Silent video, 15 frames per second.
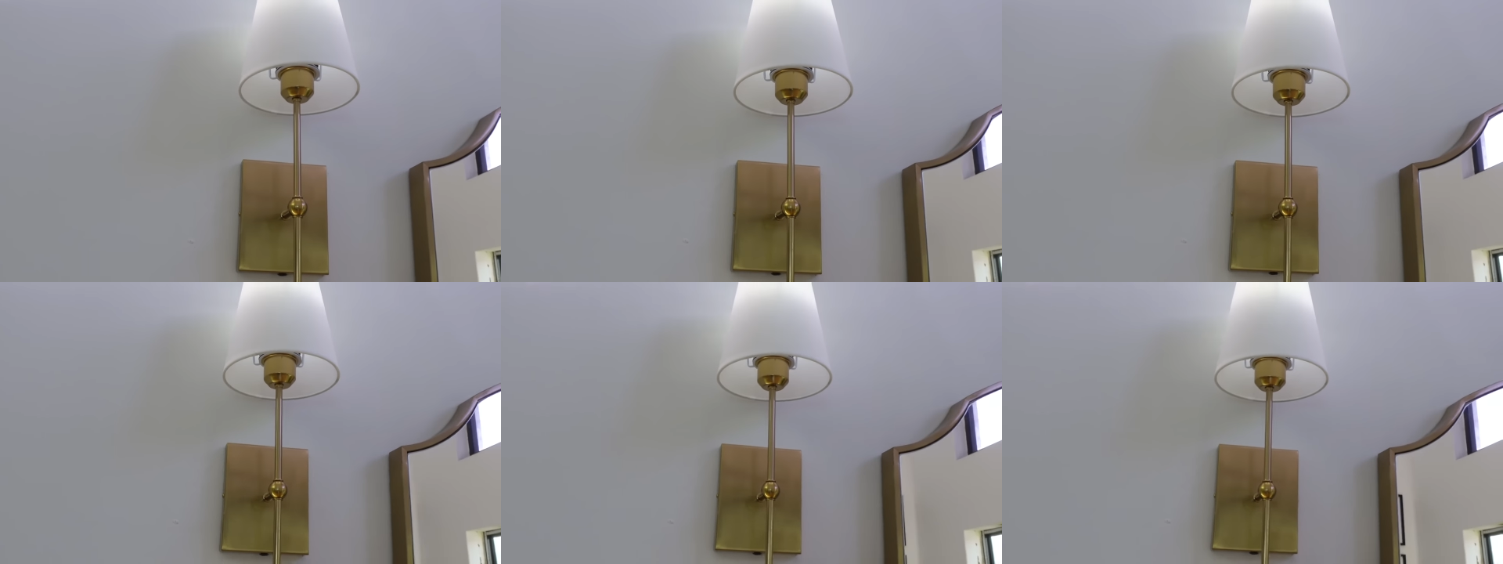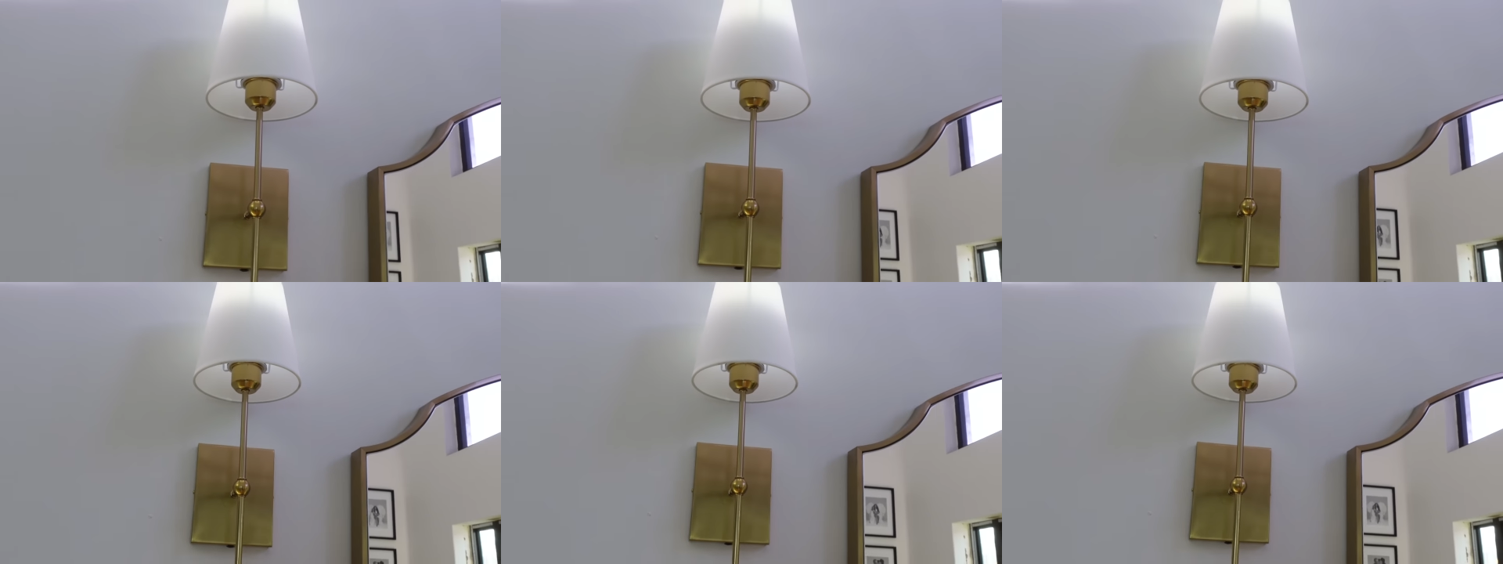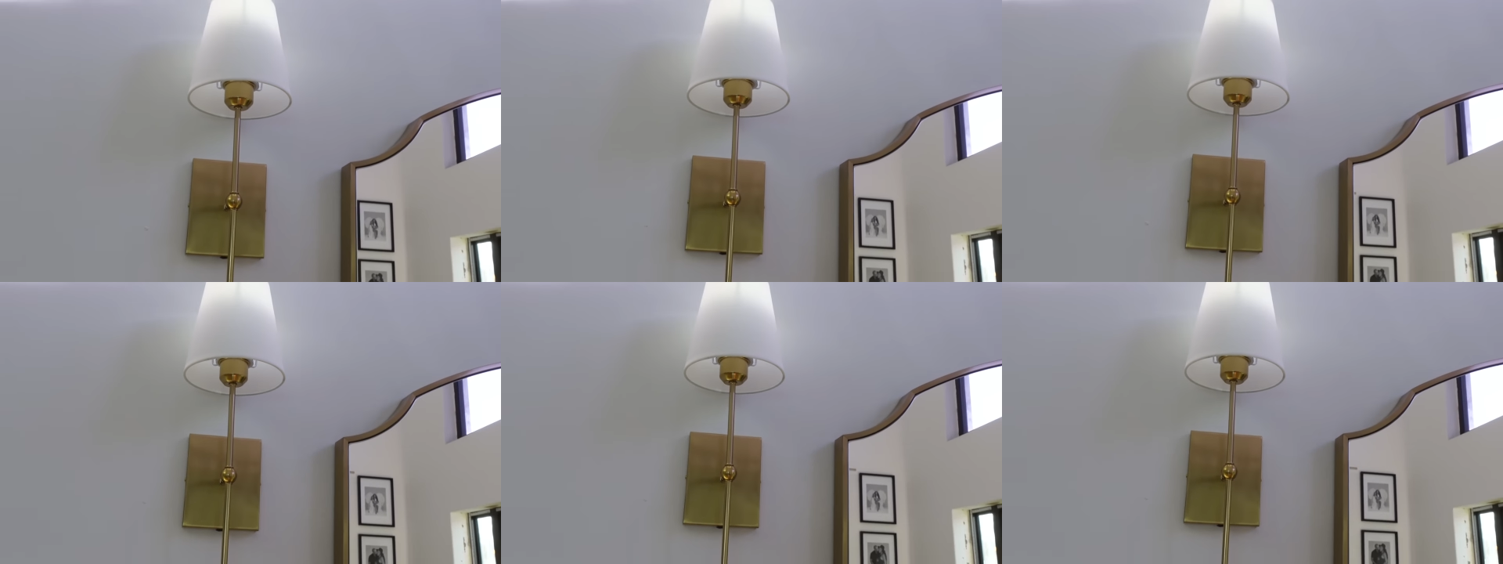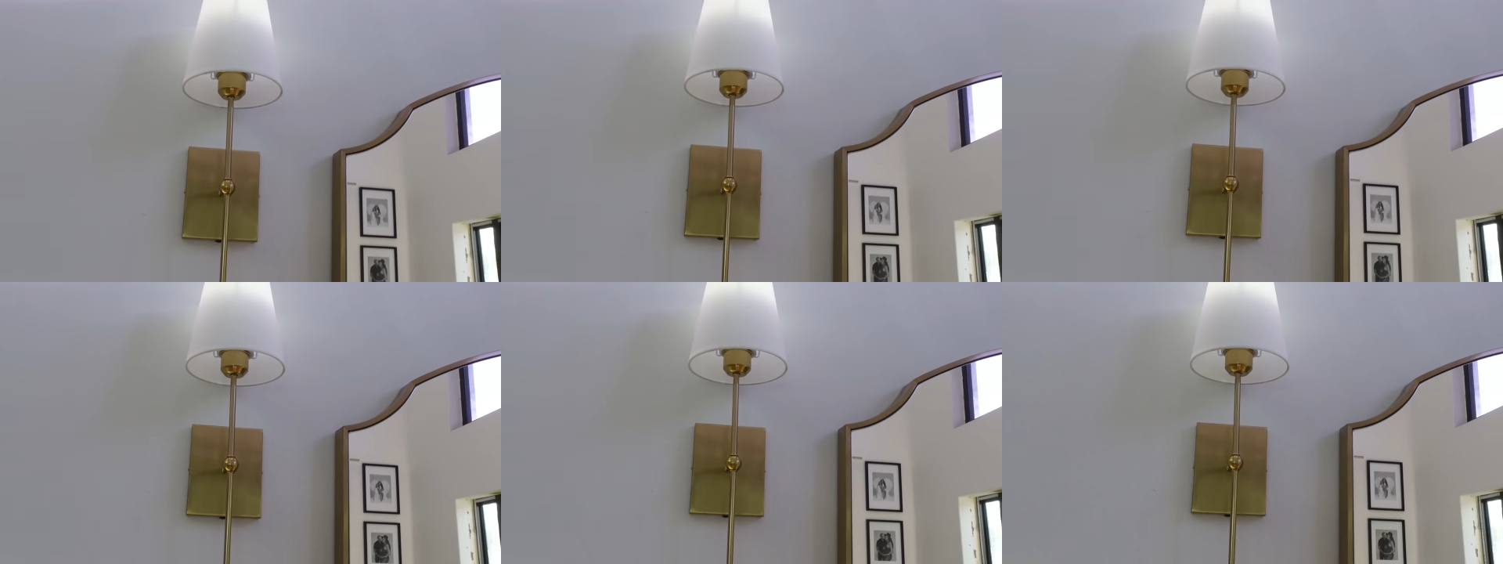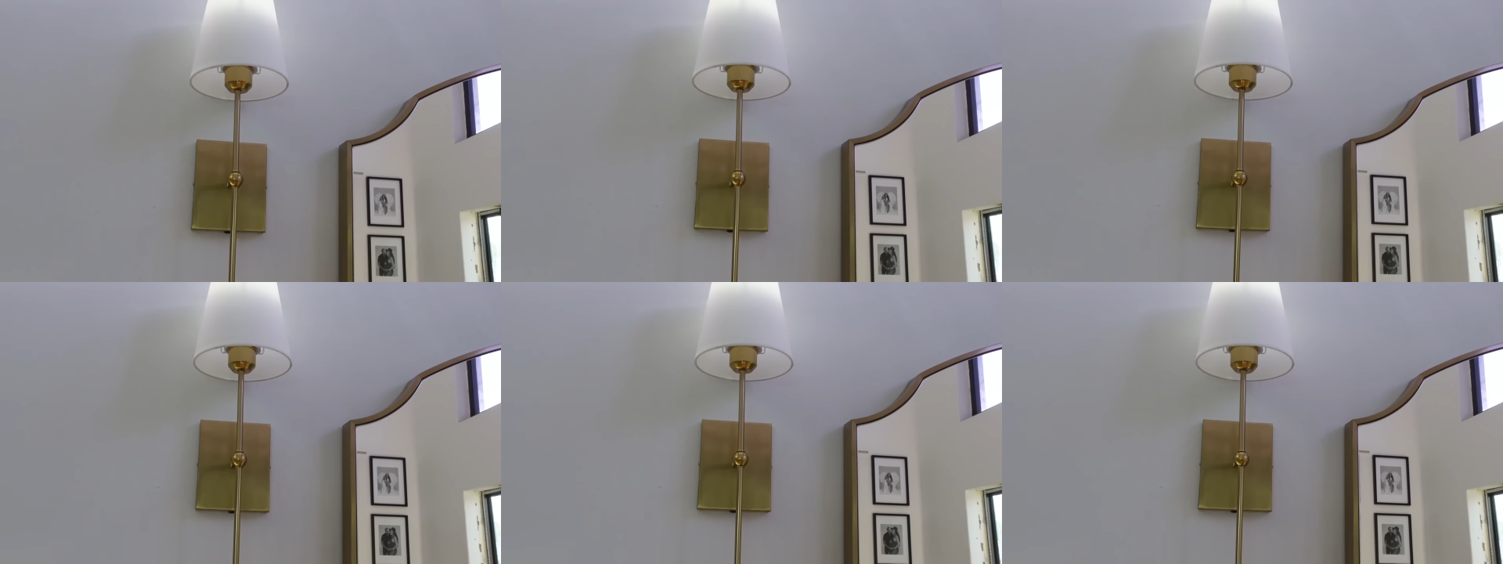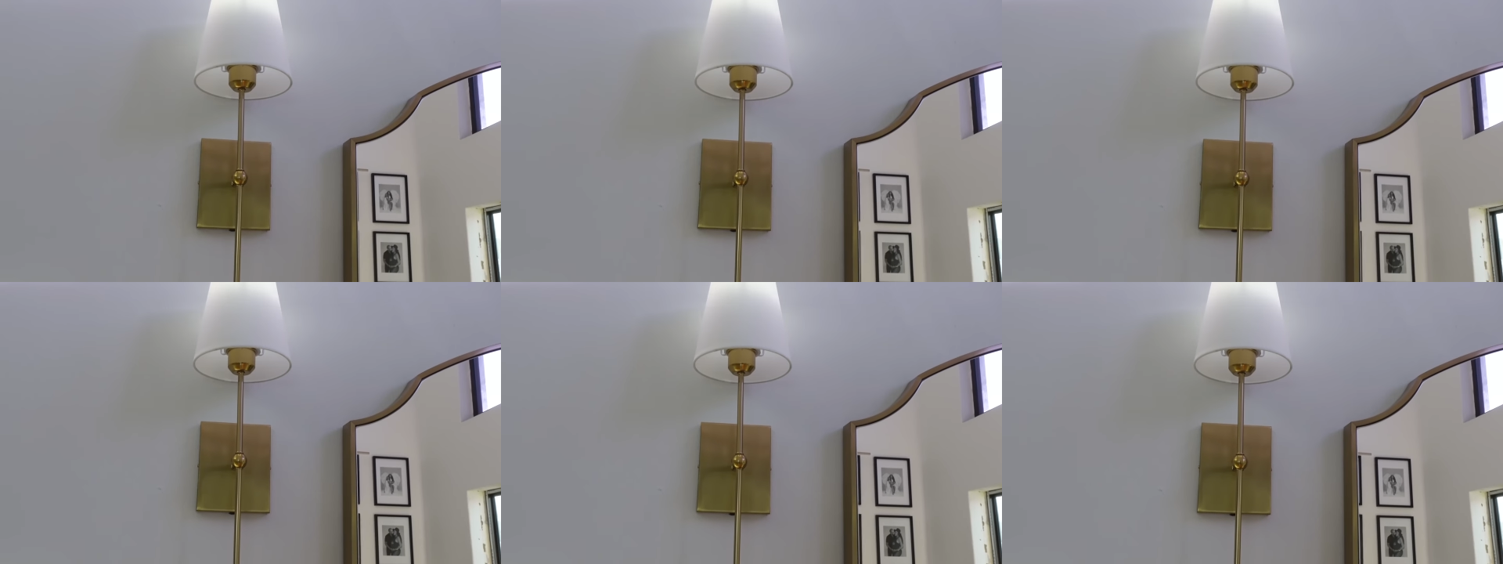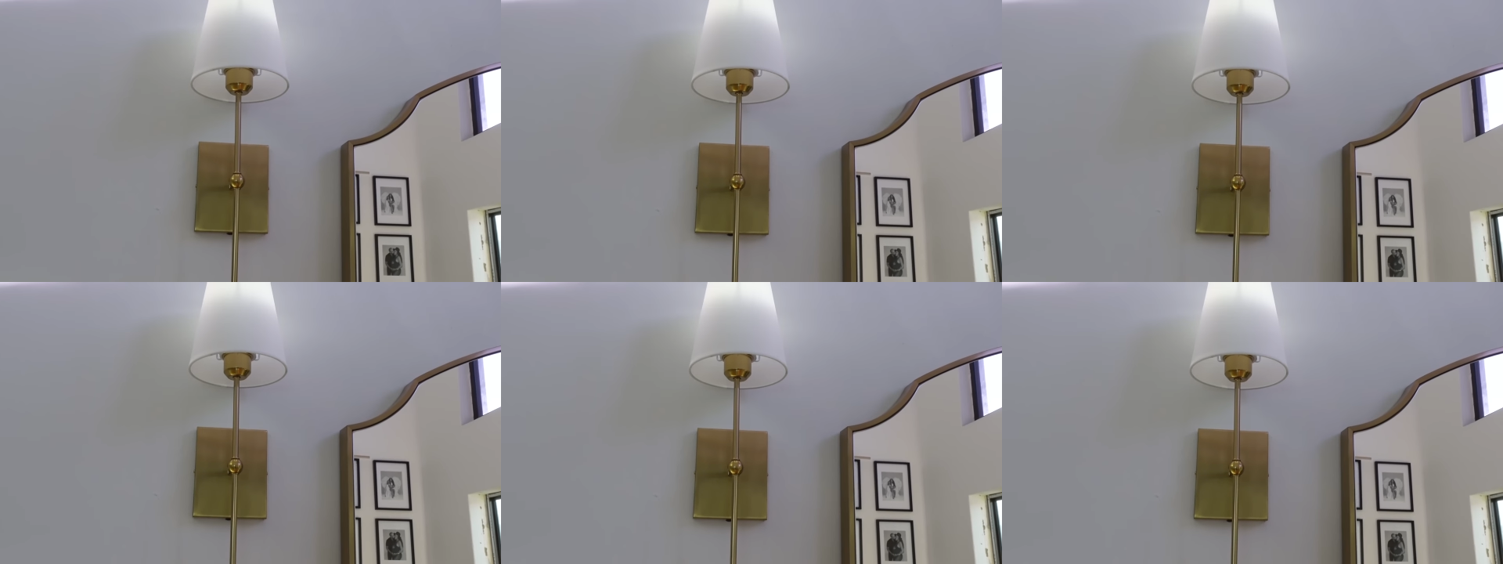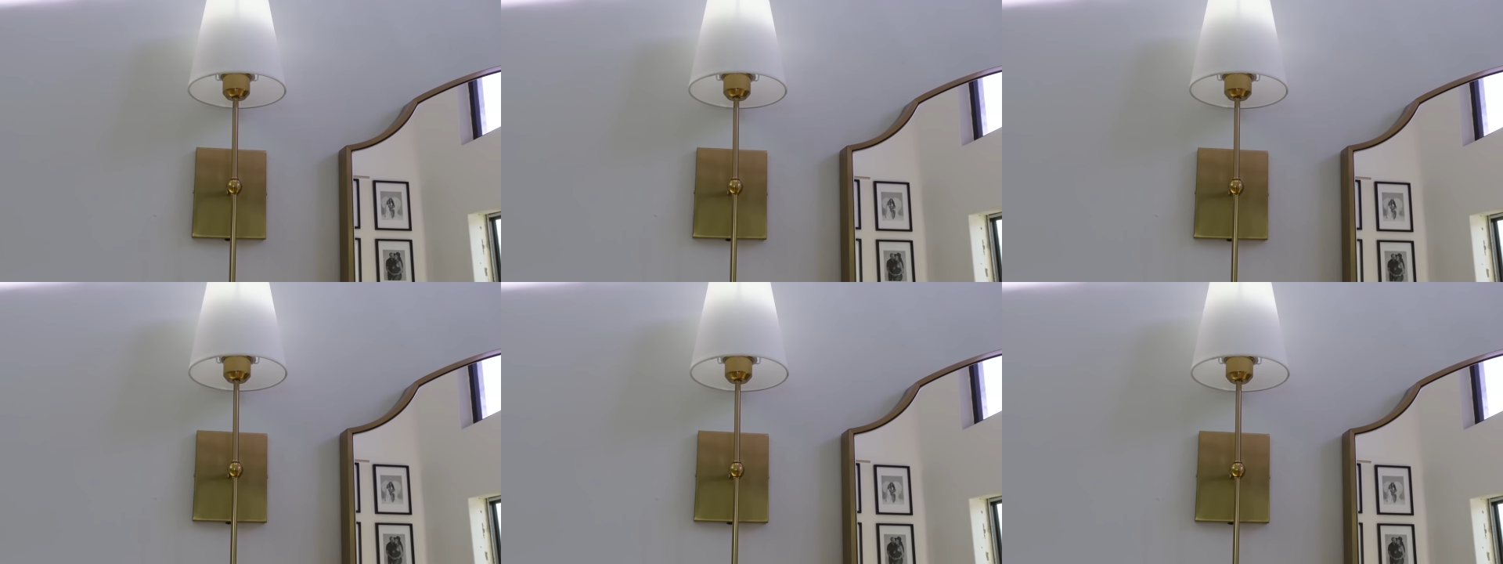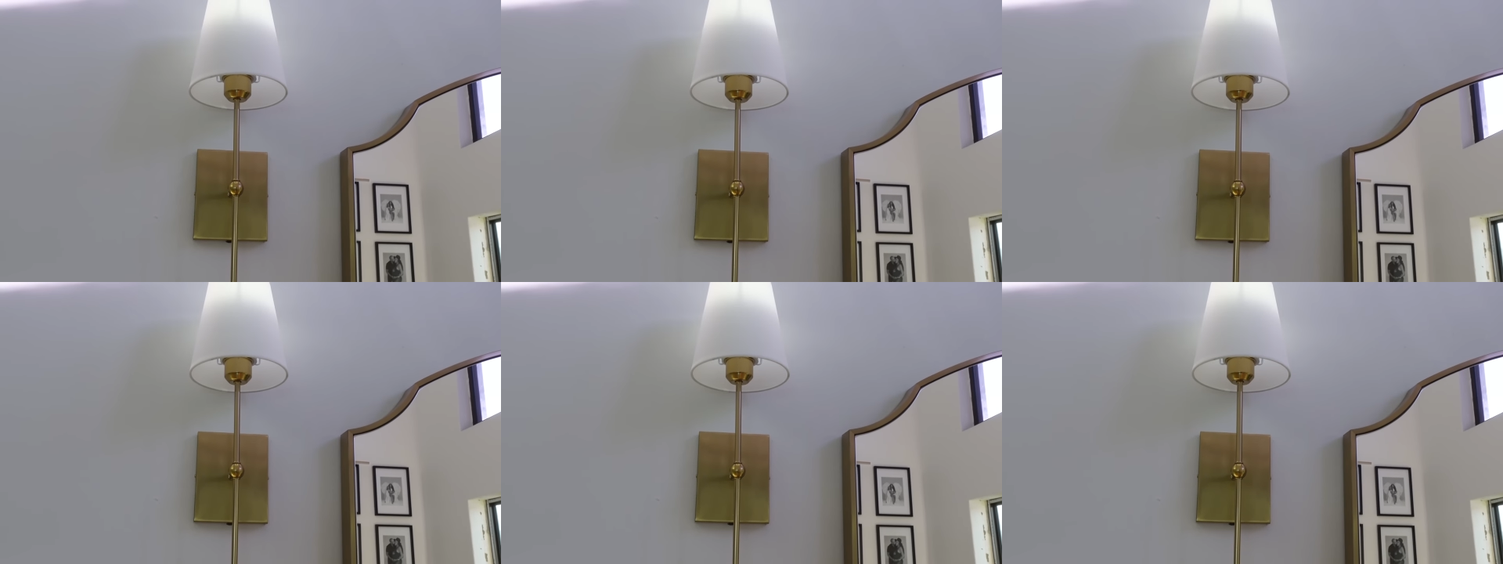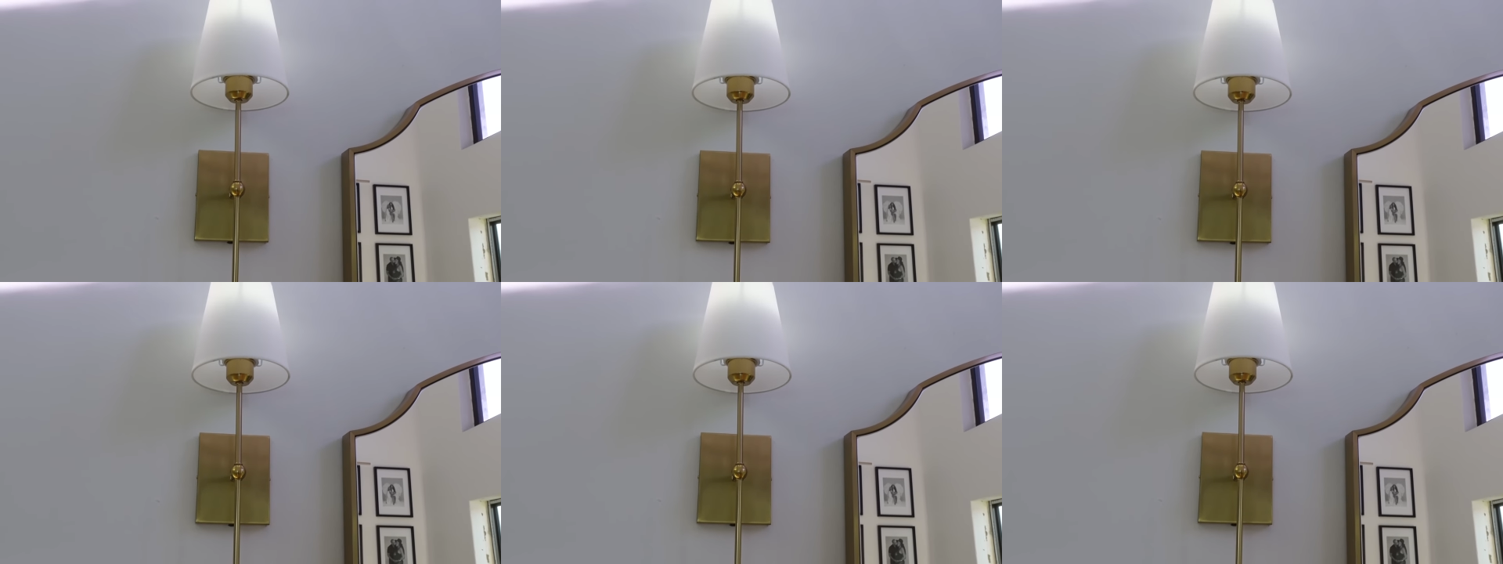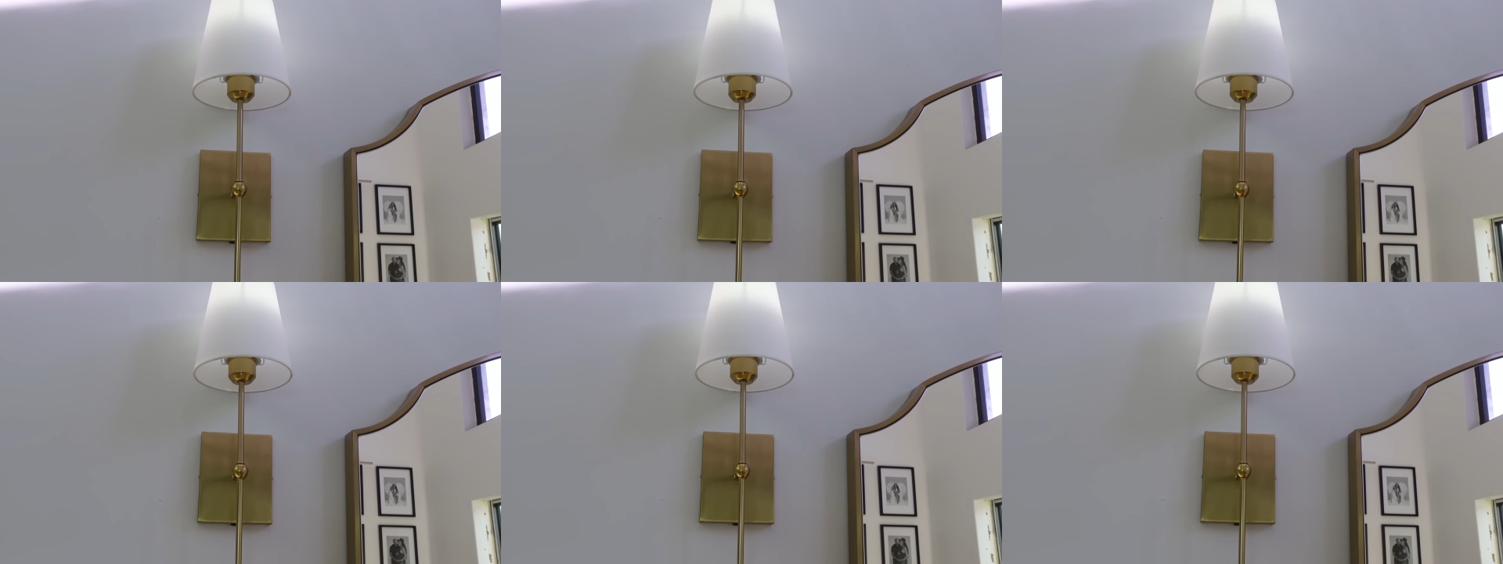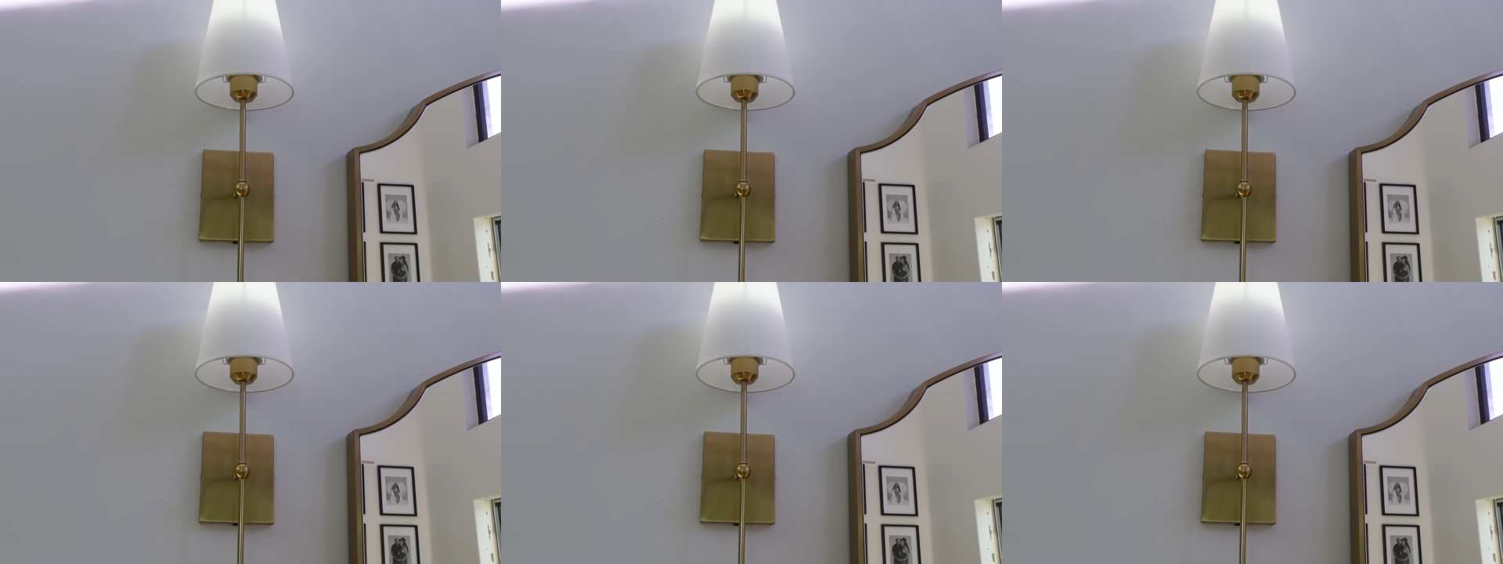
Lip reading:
(no speaker visible)